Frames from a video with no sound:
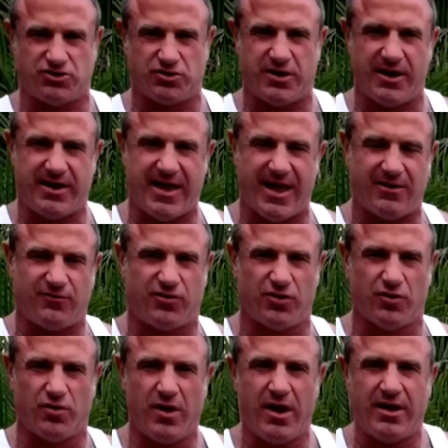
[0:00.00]
You can get
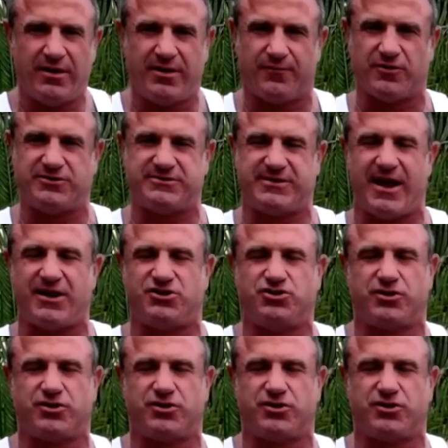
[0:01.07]
into different states.